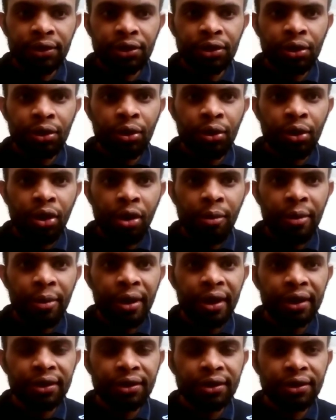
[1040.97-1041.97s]
so God
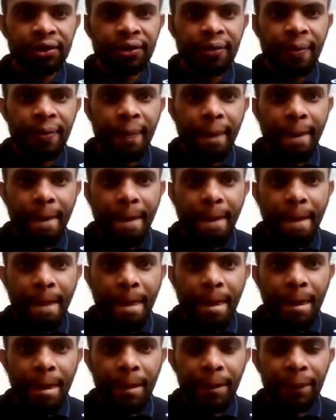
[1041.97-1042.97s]
bless
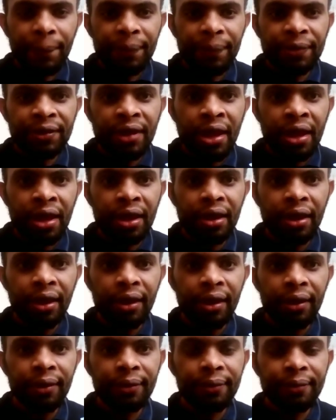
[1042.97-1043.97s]
take
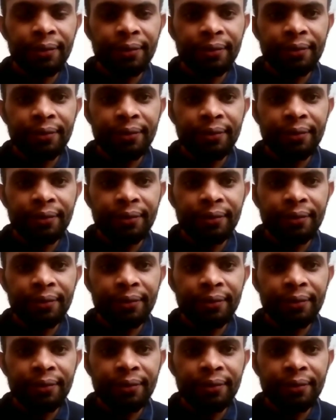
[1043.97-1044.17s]
care